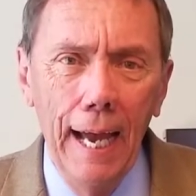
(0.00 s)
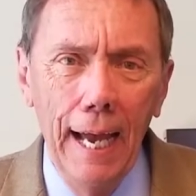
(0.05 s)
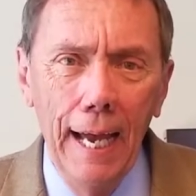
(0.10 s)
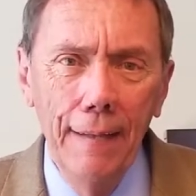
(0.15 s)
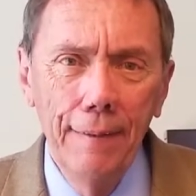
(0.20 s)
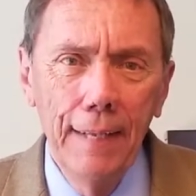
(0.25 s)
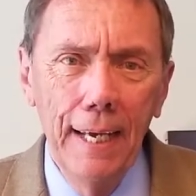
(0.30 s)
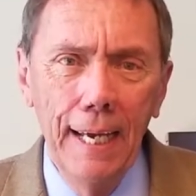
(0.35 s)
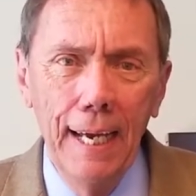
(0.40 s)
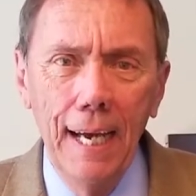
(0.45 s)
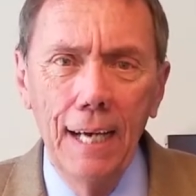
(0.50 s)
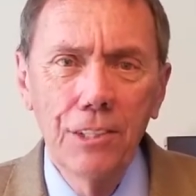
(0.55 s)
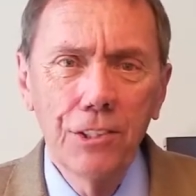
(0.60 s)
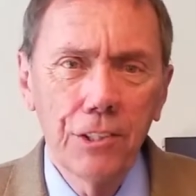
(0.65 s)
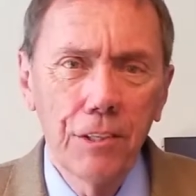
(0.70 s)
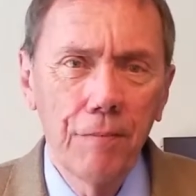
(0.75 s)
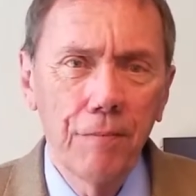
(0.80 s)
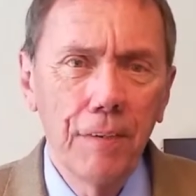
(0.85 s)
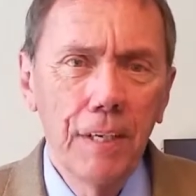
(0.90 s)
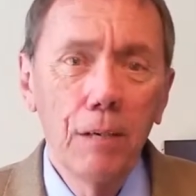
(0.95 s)
And they
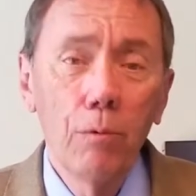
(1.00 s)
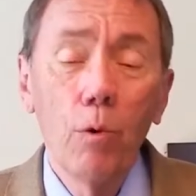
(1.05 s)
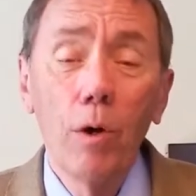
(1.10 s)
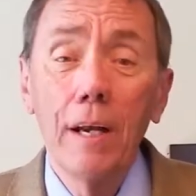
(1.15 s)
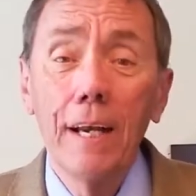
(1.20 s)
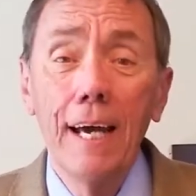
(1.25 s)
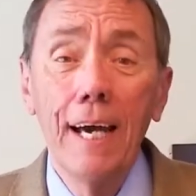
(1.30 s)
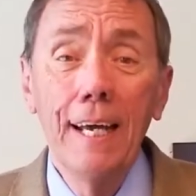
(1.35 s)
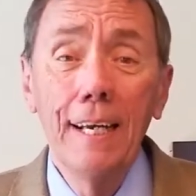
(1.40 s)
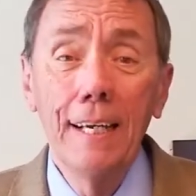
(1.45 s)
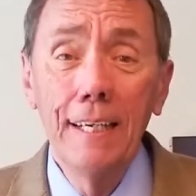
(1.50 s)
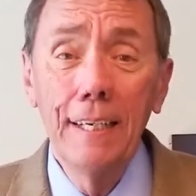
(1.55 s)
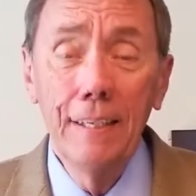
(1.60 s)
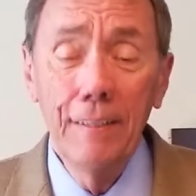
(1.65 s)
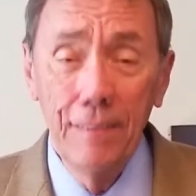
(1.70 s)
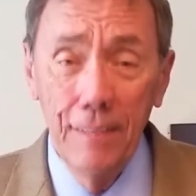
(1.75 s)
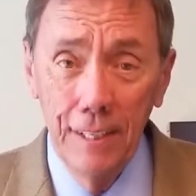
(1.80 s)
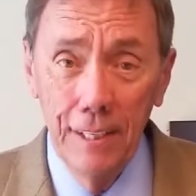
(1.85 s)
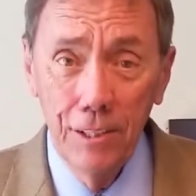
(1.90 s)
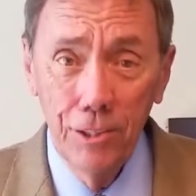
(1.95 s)
asked if anyone had
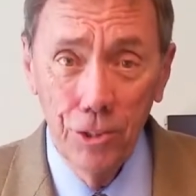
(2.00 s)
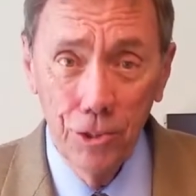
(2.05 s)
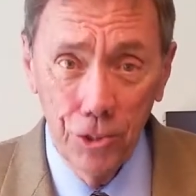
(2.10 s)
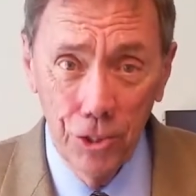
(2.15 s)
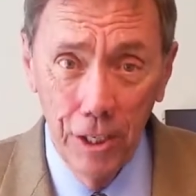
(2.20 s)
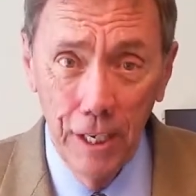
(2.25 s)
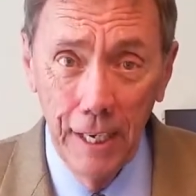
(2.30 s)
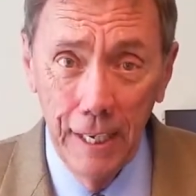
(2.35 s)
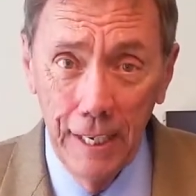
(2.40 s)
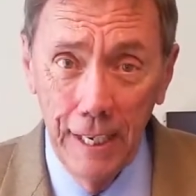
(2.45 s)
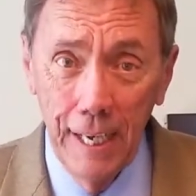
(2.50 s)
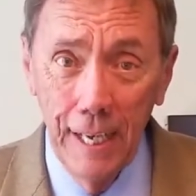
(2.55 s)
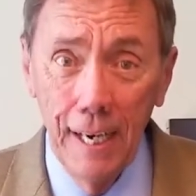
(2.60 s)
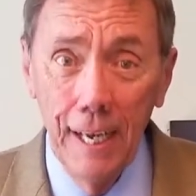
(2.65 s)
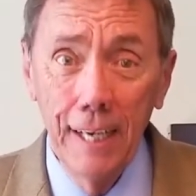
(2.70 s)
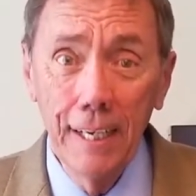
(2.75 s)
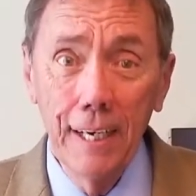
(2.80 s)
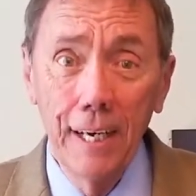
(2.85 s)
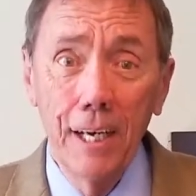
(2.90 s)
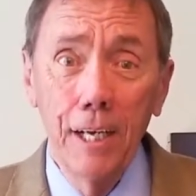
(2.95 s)
anything to say, and
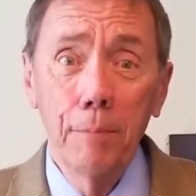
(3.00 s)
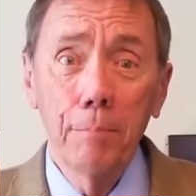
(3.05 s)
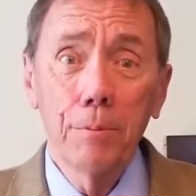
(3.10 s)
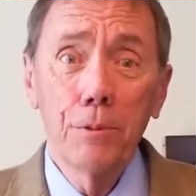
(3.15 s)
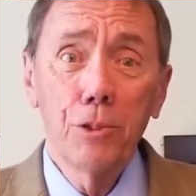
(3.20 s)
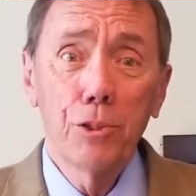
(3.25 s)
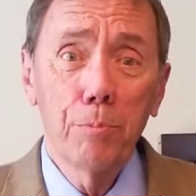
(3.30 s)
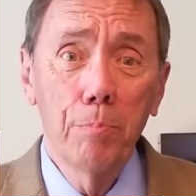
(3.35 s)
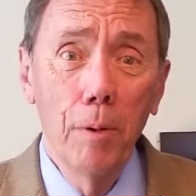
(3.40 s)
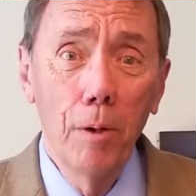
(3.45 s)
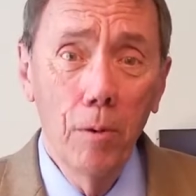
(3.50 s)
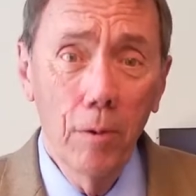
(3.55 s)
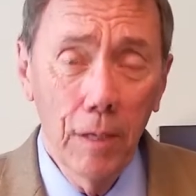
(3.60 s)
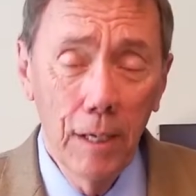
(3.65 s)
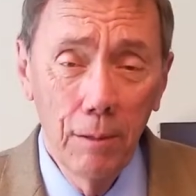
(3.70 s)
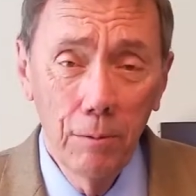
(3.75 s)
I got up and spoke.